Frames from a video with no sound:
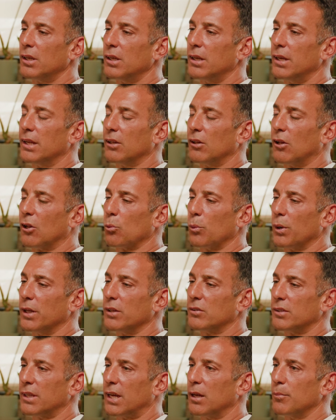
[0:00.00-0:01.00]
In a lot of ways,
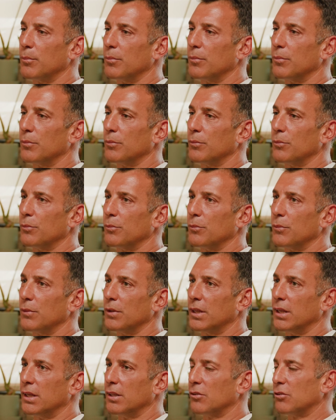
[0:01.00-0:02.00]
Sam
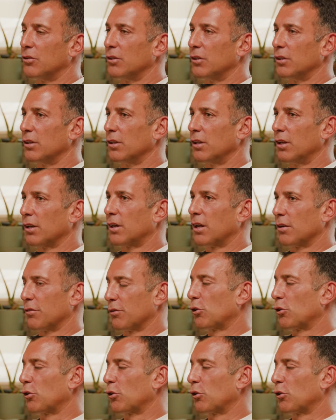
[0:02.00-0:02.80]
is kind of a